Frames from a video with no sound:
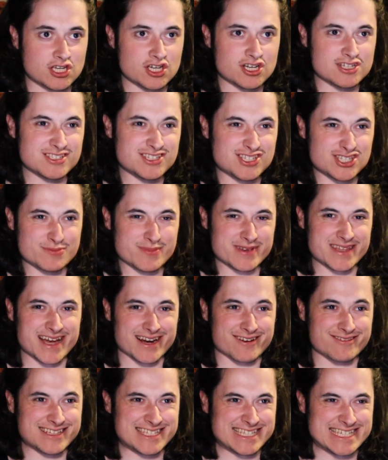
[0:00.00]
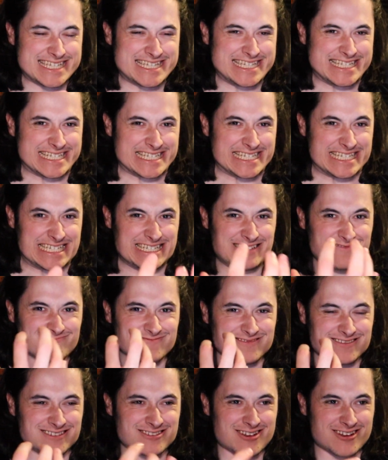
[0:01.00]
Turn some of that critique
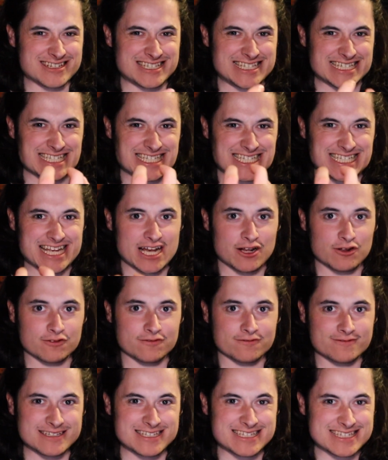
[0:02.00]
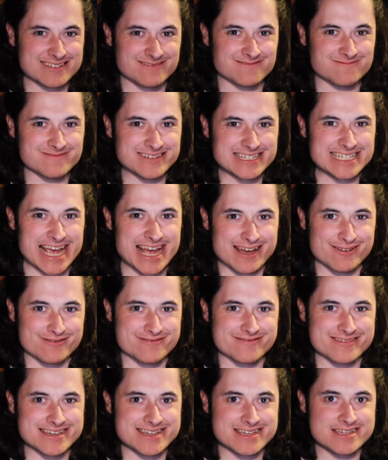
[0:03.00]
inward on yourself, because it's always
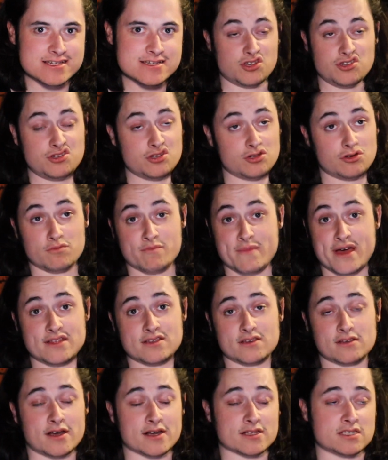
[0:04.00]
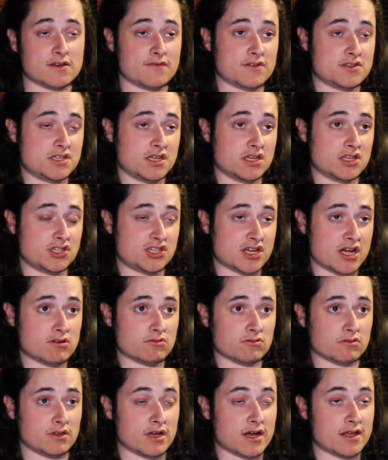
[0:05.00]
healthy. It's just a good mental activity in
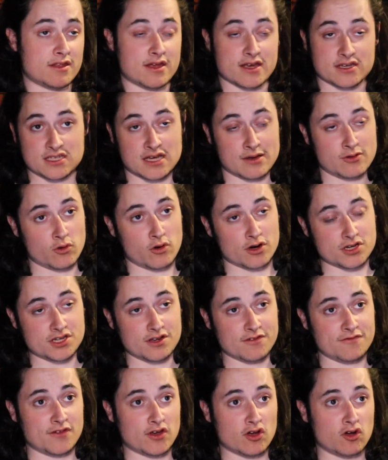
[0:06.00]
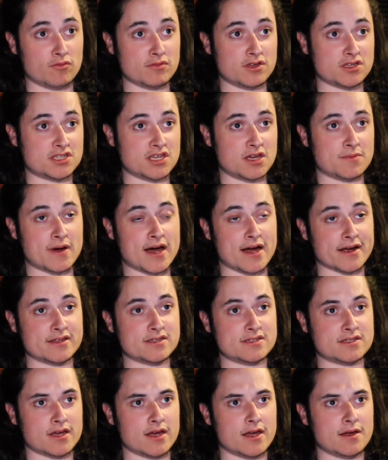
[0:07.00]
general. Like, the next time you're watching a film, you sit back
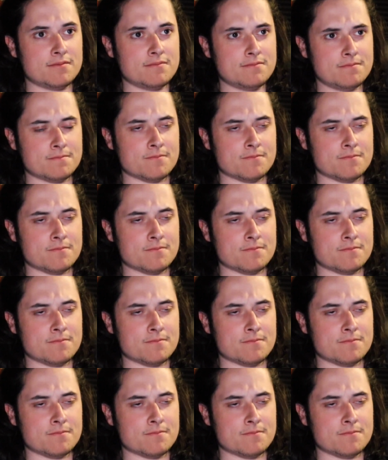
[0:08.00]
and say,